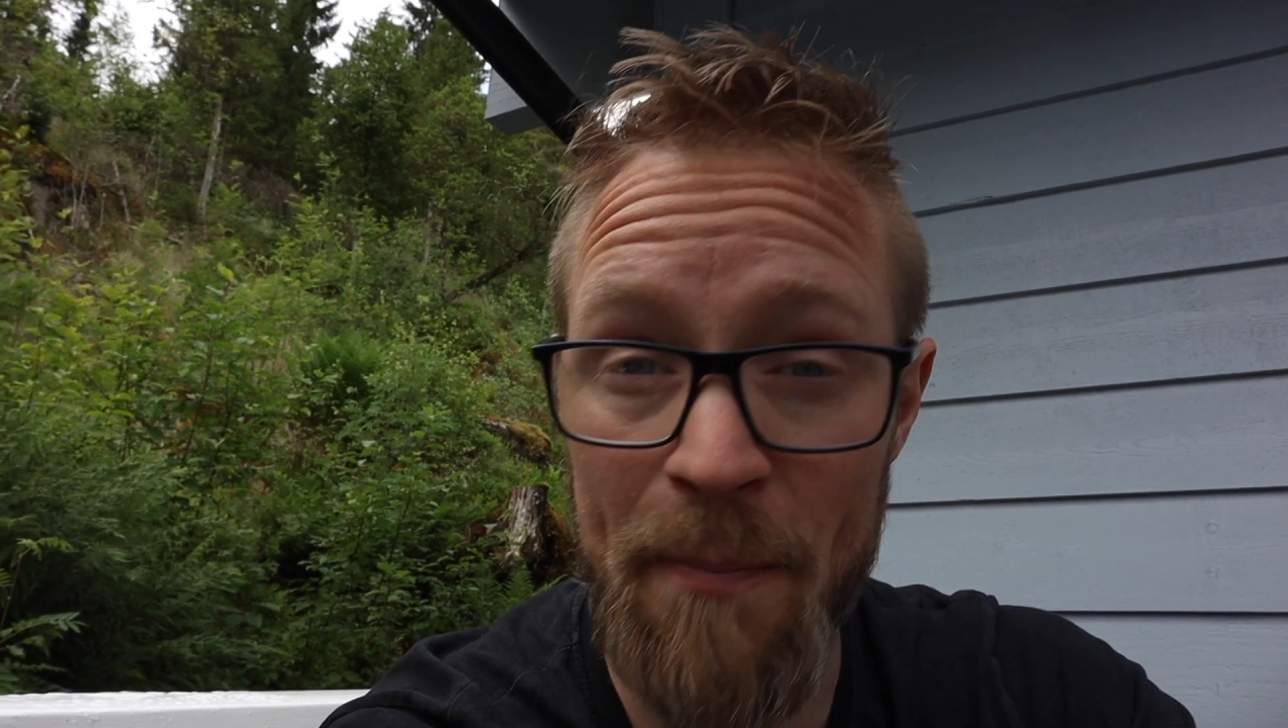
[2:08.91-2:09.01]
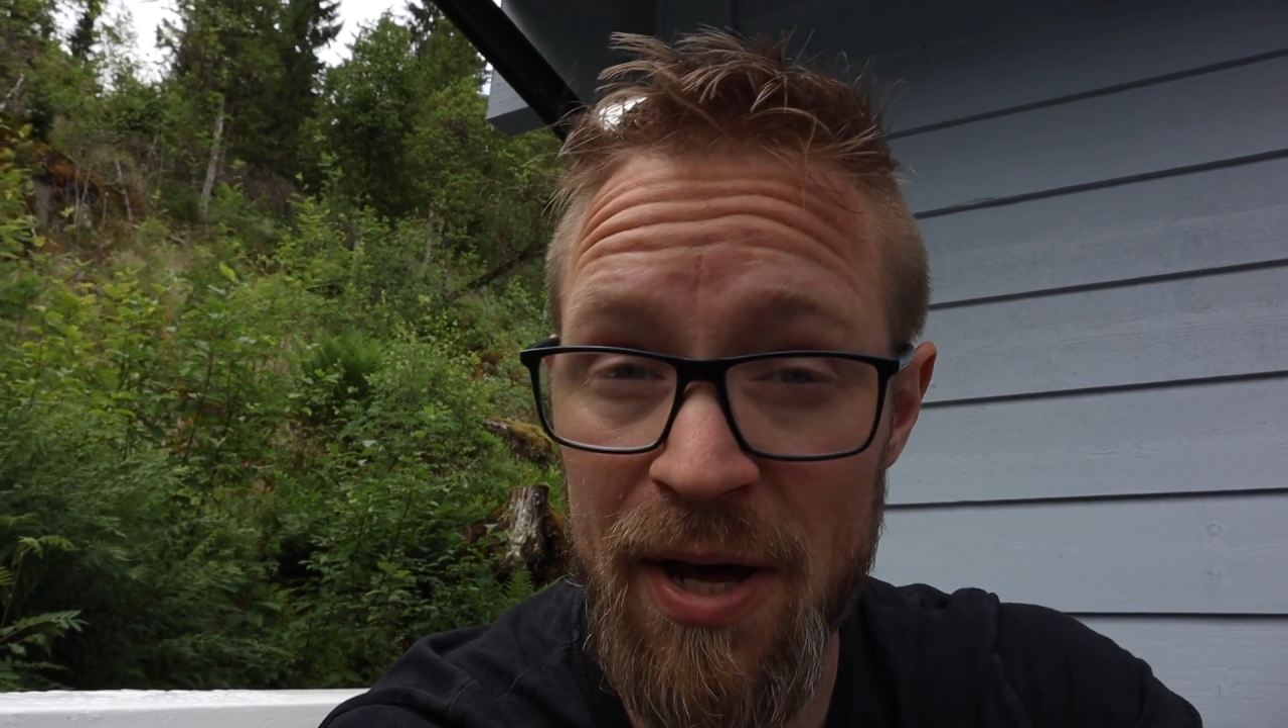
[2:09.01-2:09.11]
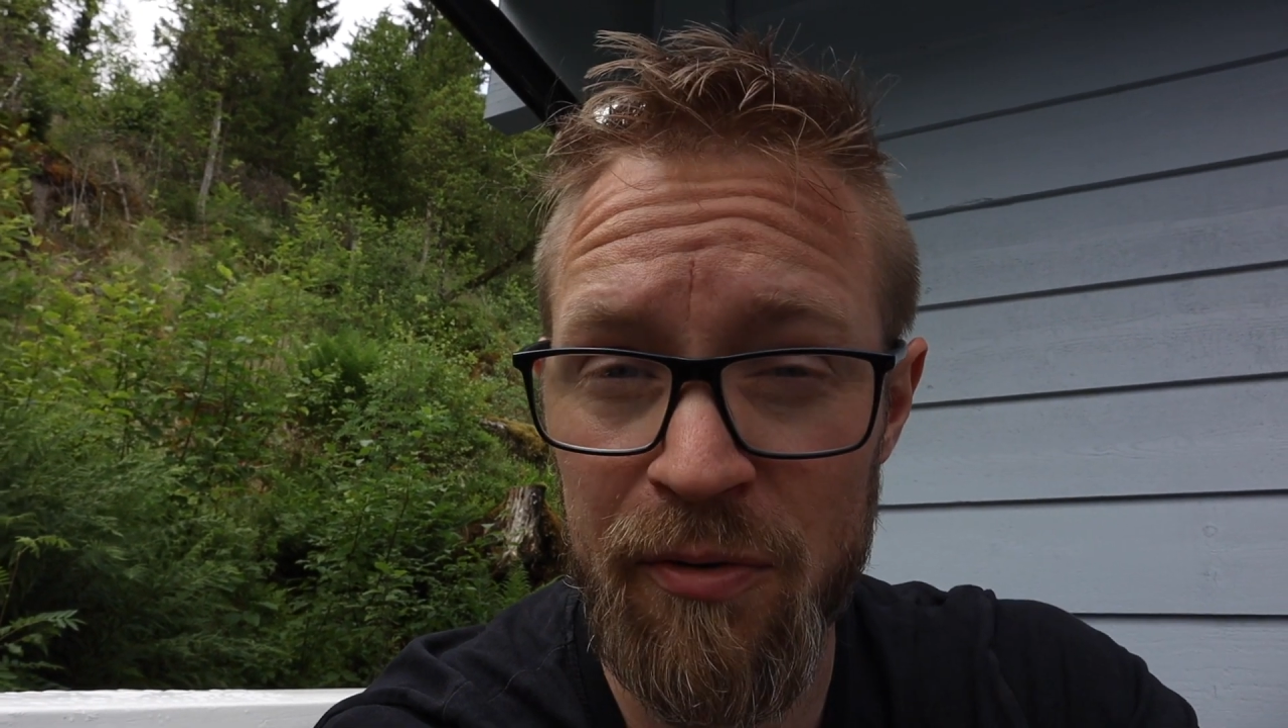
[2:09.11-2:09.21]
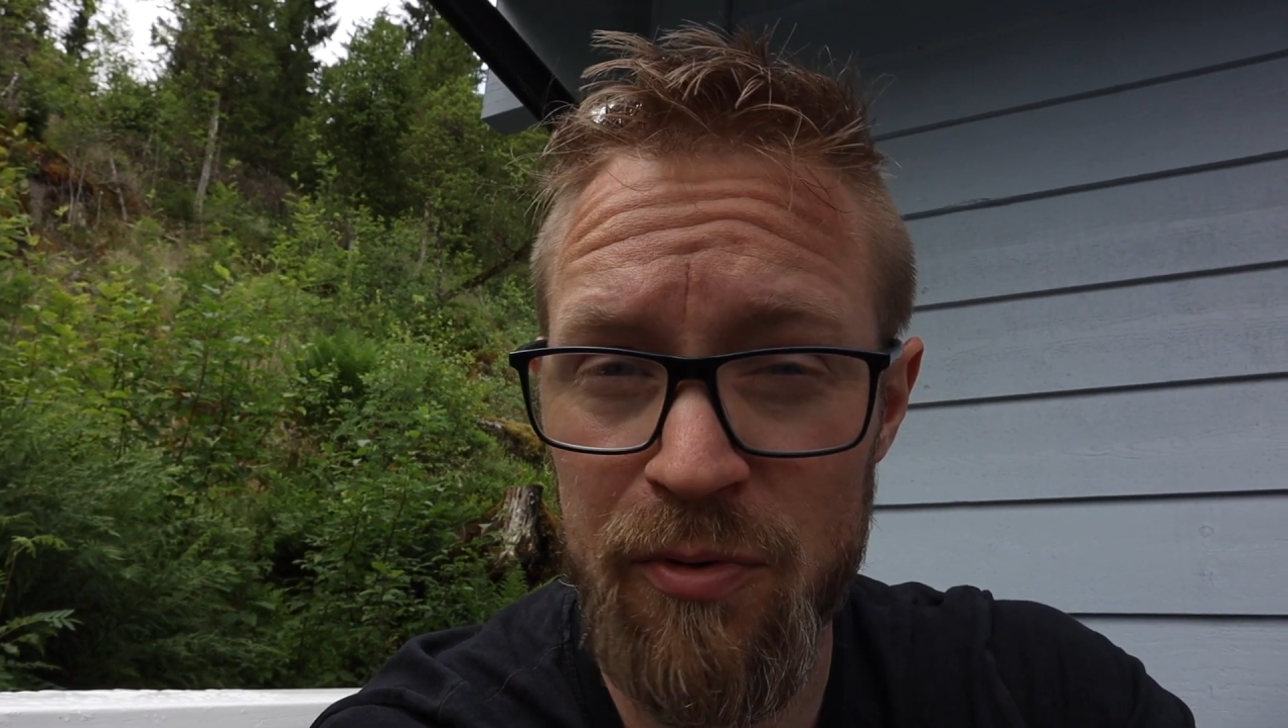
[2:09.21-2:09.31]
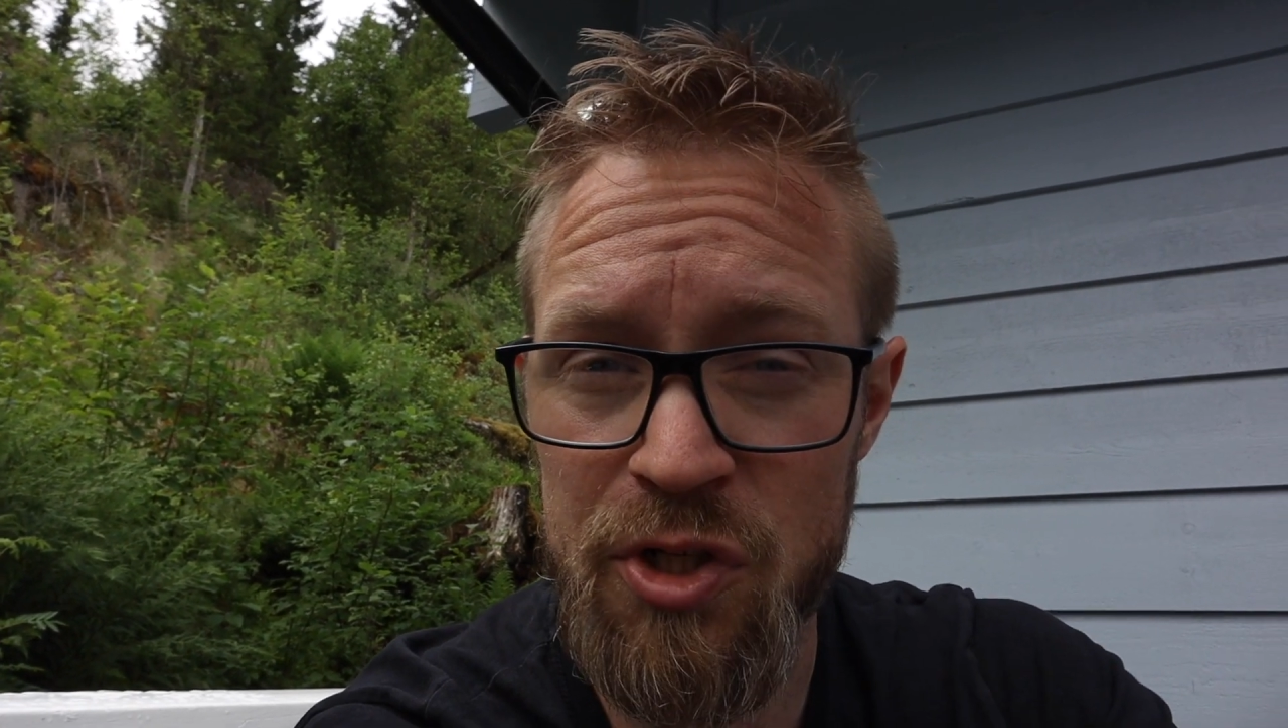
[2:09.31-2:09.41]

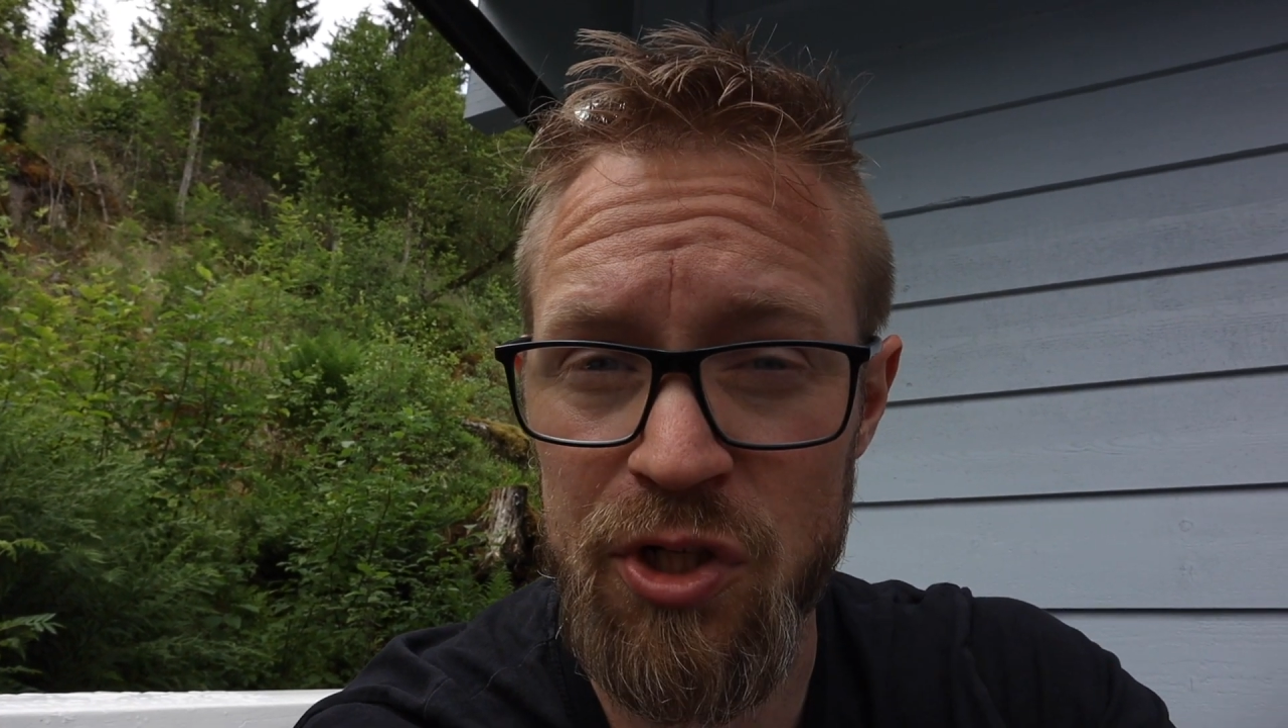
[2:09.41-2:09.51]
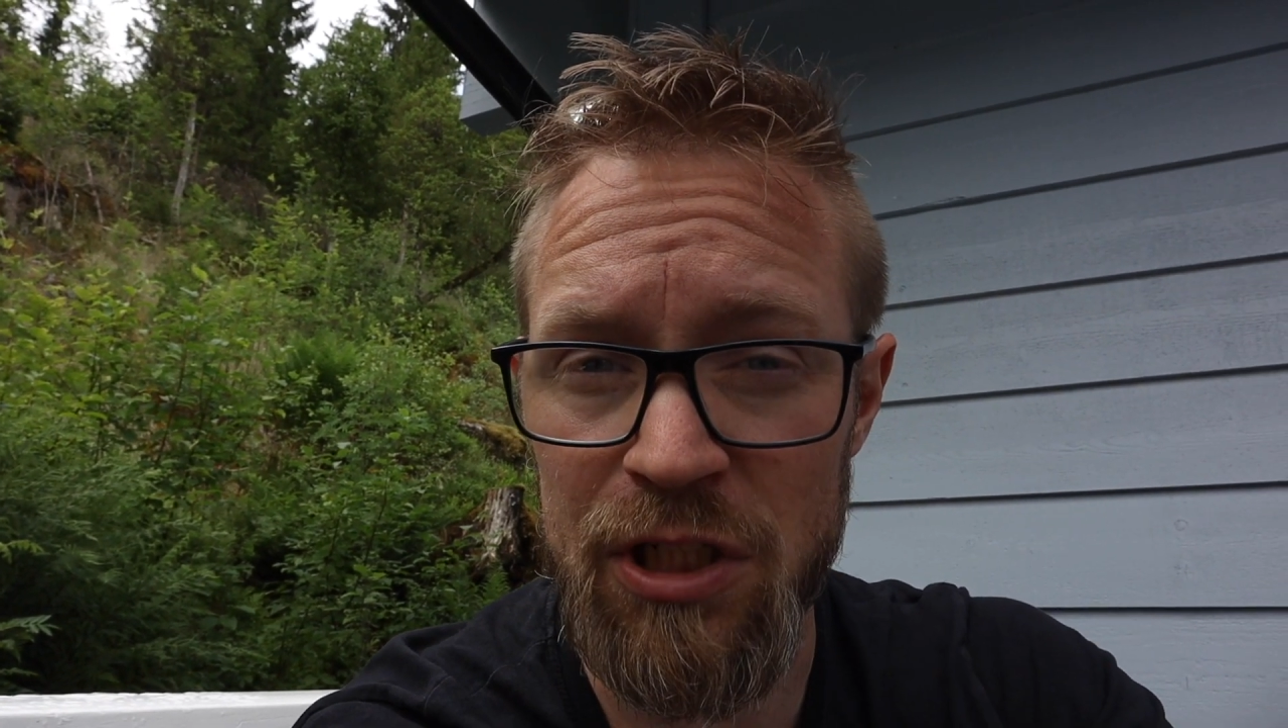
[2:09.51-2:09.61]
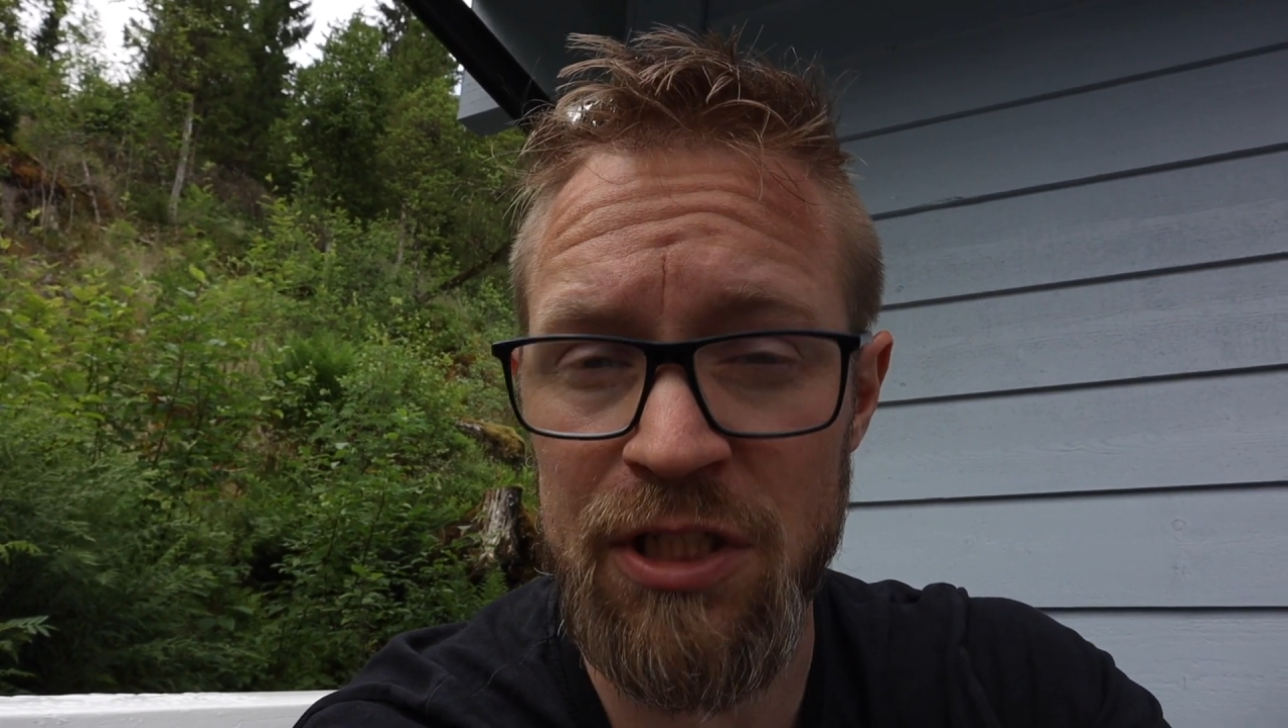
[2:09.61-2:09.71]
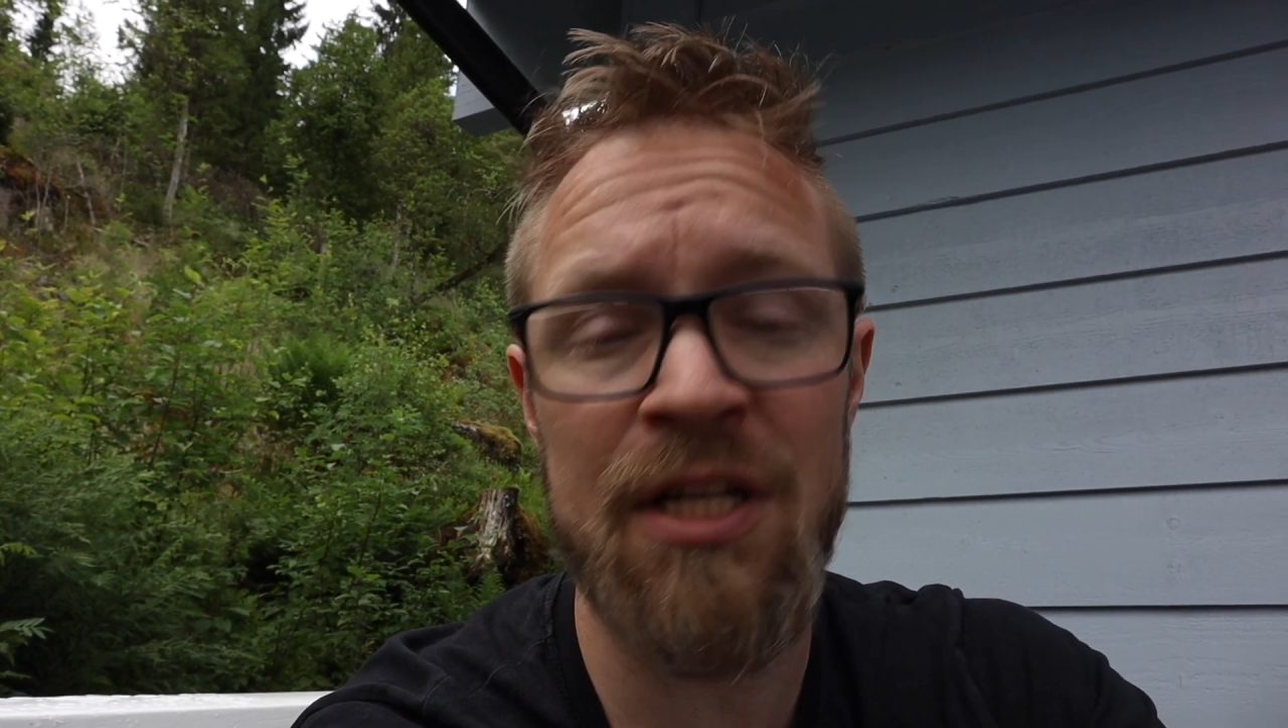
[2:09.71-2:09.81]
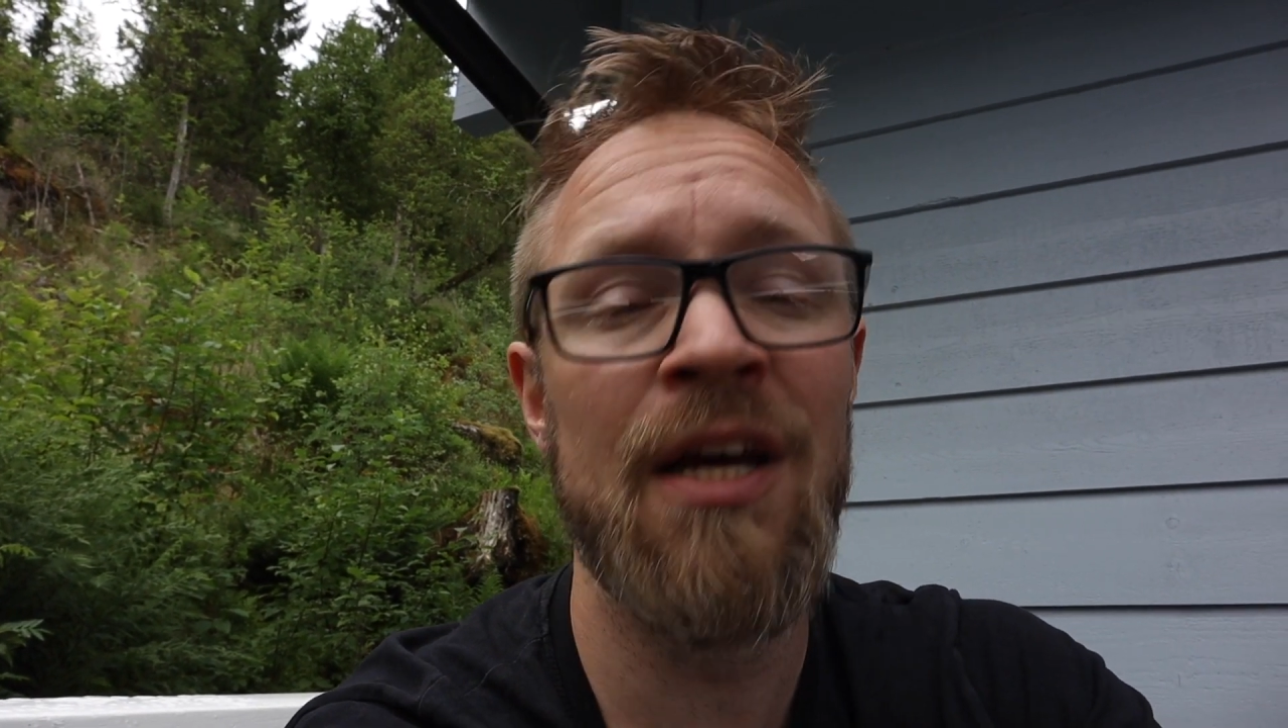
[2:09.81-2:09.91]
better
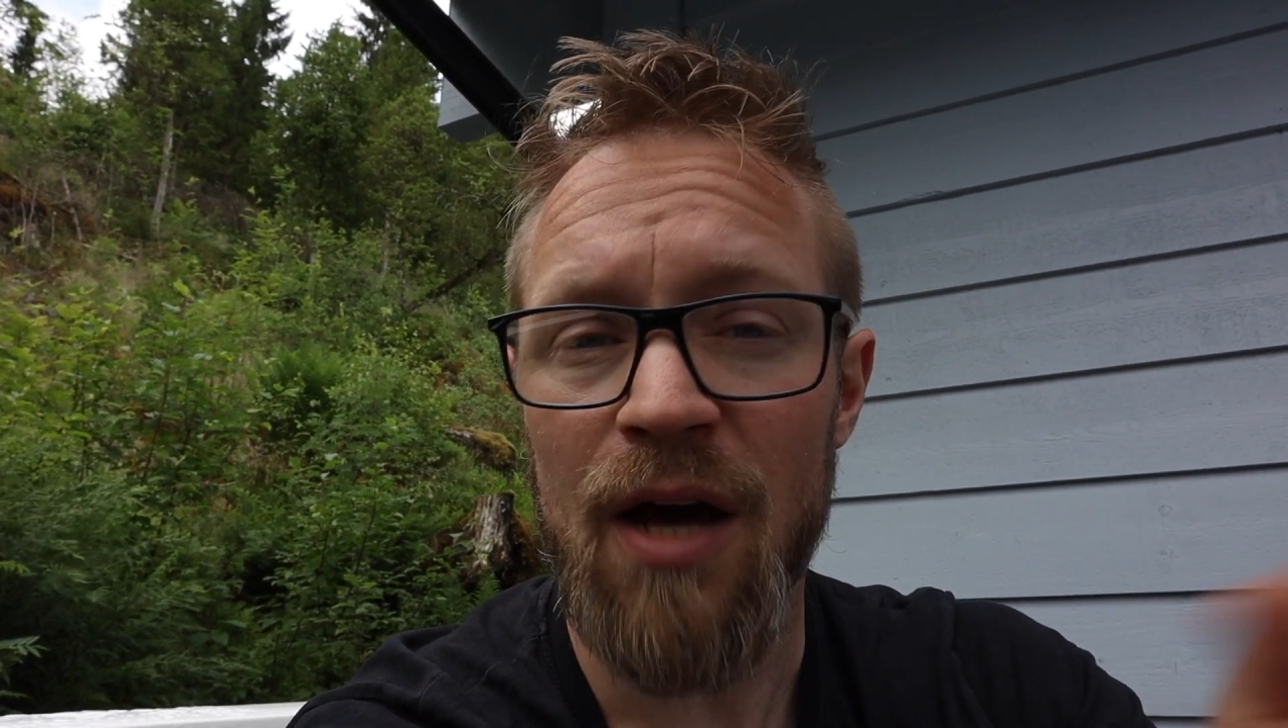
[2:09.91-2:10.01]
results.